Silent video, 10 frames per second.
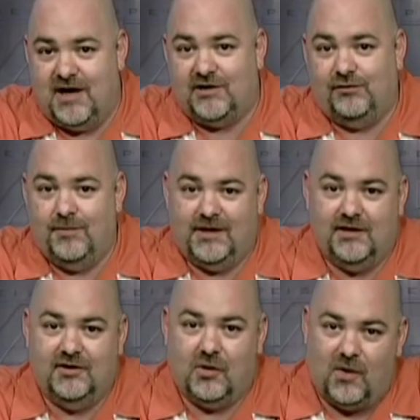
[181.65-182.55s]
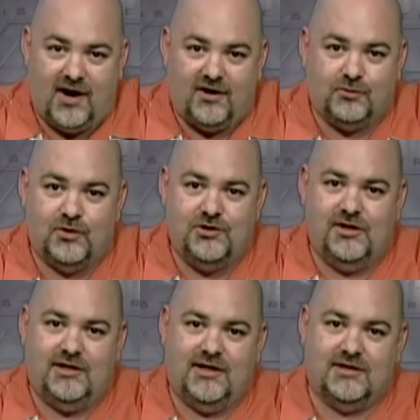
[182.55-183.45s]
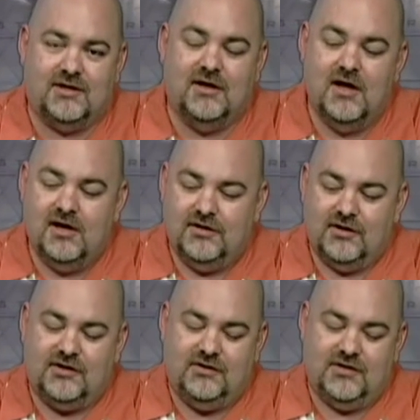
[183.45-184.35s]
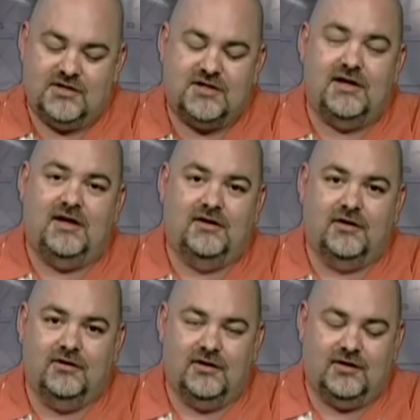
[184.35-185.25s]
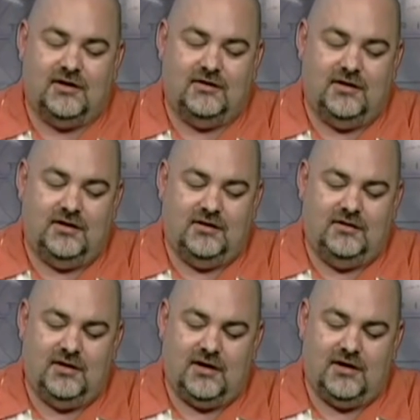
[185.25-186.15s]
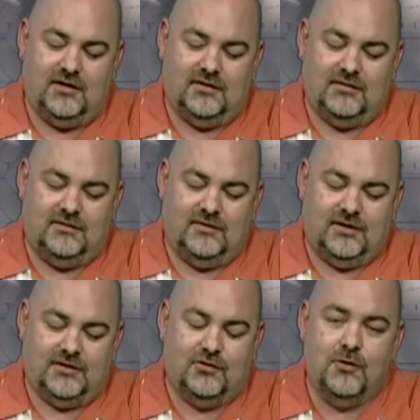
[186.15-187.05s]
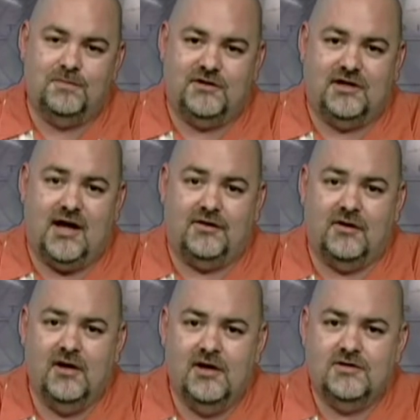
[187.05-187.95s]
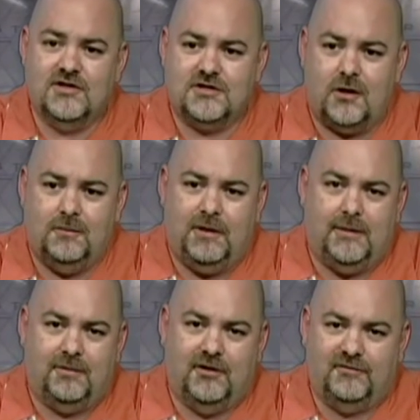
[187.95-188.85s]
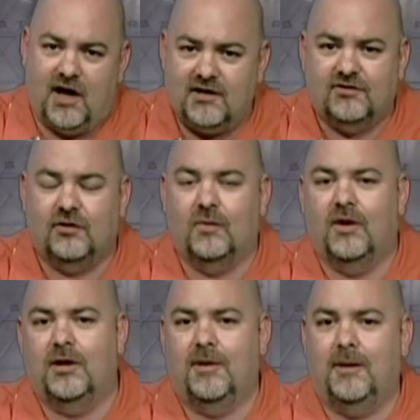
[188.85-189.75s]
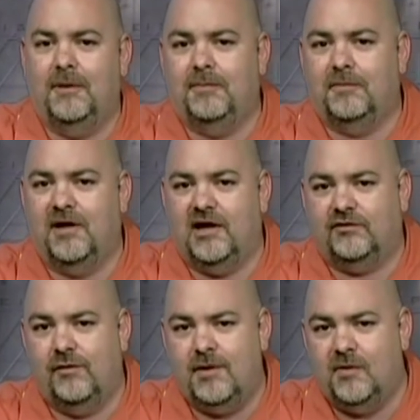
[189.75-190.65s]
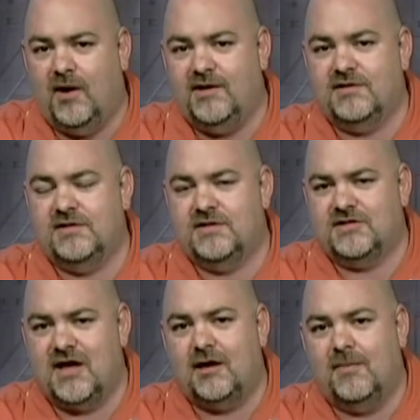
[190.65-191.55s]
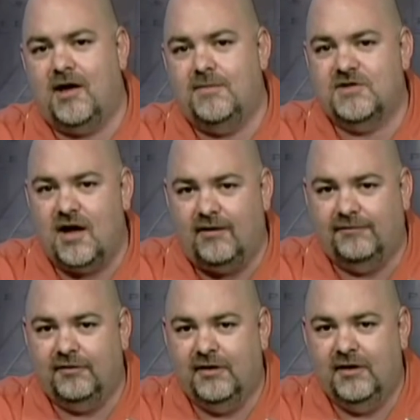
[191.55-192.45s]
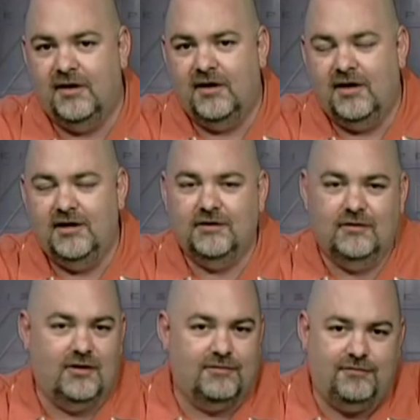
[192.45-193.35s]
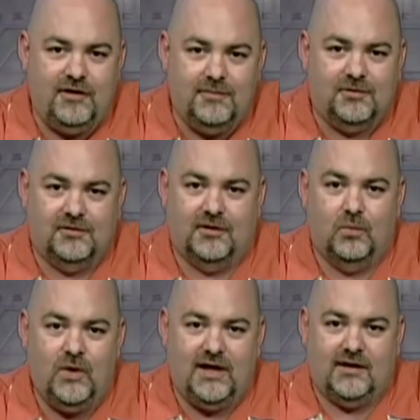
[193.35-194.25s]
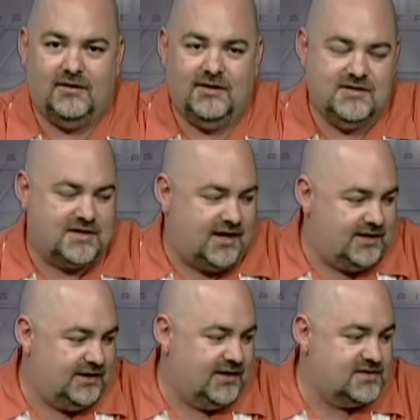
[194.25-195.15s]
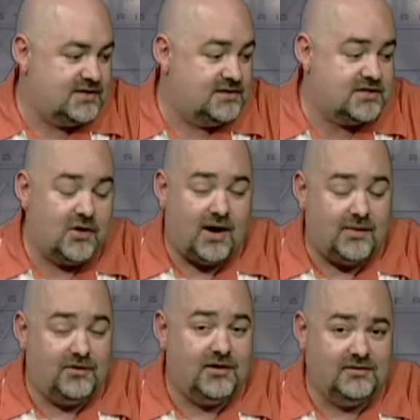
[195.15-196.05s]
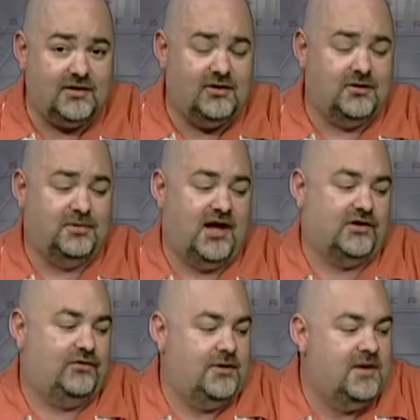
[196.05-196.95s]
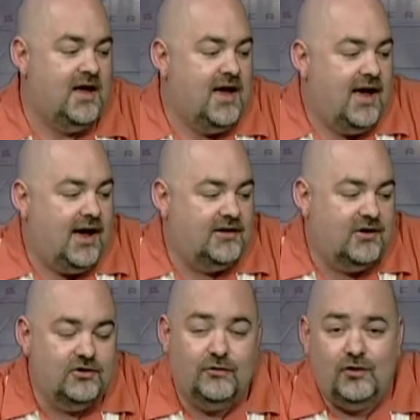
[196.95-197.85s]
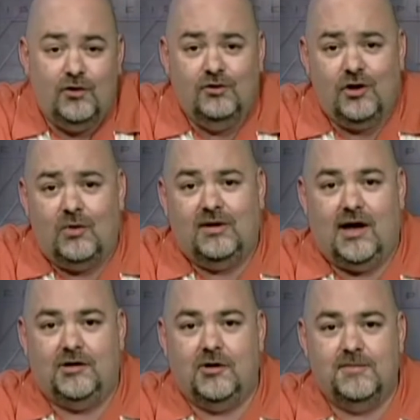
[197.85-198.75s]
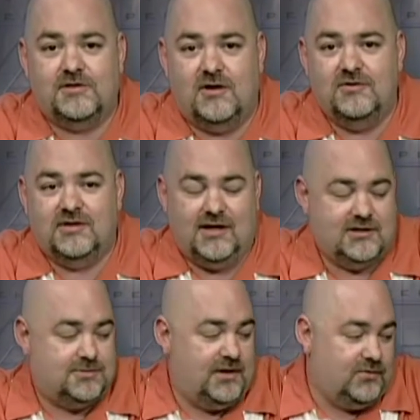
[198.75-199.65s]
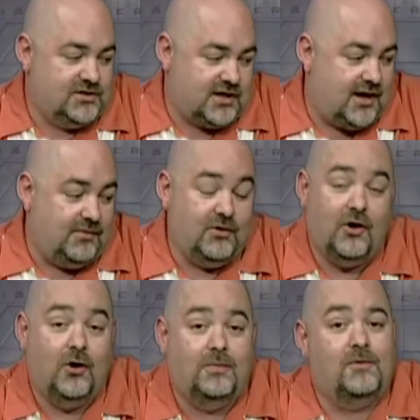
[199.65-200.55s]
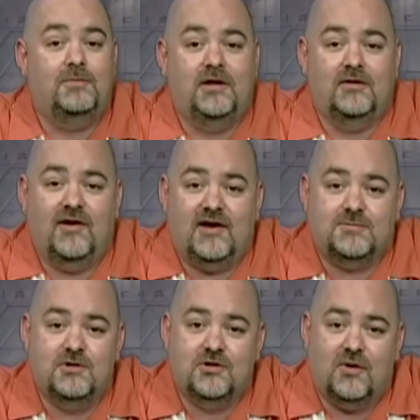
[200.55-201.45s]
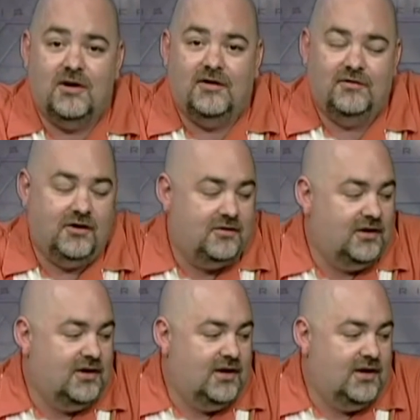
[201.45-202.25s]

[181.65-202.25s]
blaspheming in there. Why else would you need to get the city, the group together to stone people? If God's so worried about people blaspheming, why doesn't he just take them out himself? They're feeble and weak, these ideas. And so I will continue to blaspheme. And those of you who don't gather up stones against me, which I would hope would be the vast majority of you,